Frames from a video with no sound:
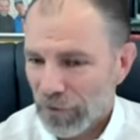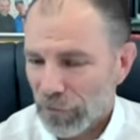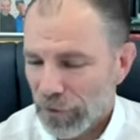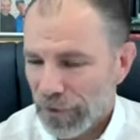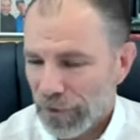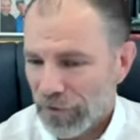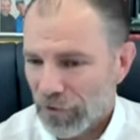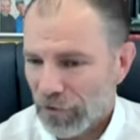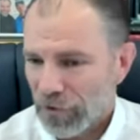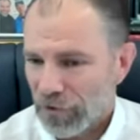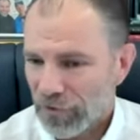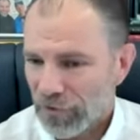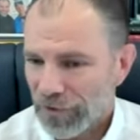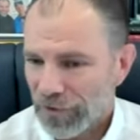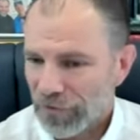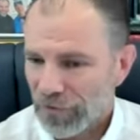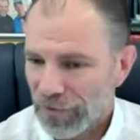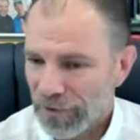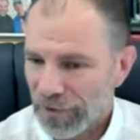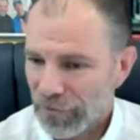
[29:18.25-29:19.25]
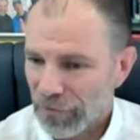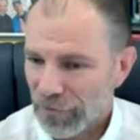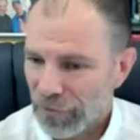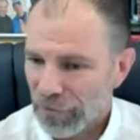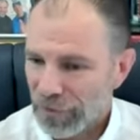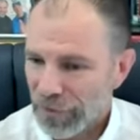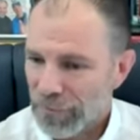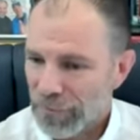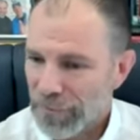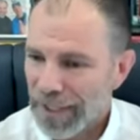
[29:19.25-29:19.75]
research is that if you're
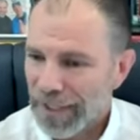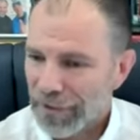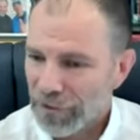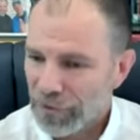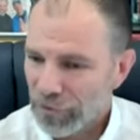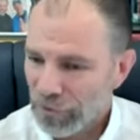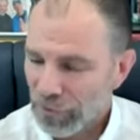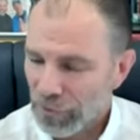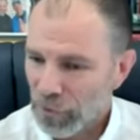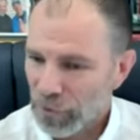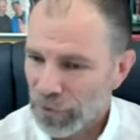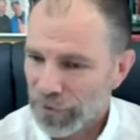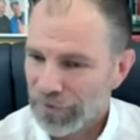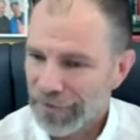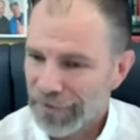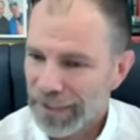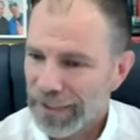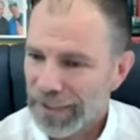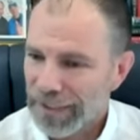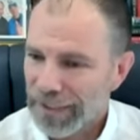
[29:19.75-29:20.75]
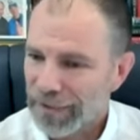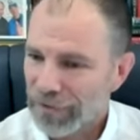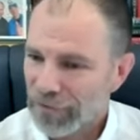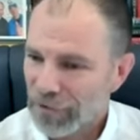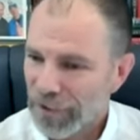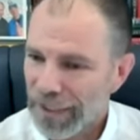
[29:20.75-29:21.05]
in a marriage for more than 10 years,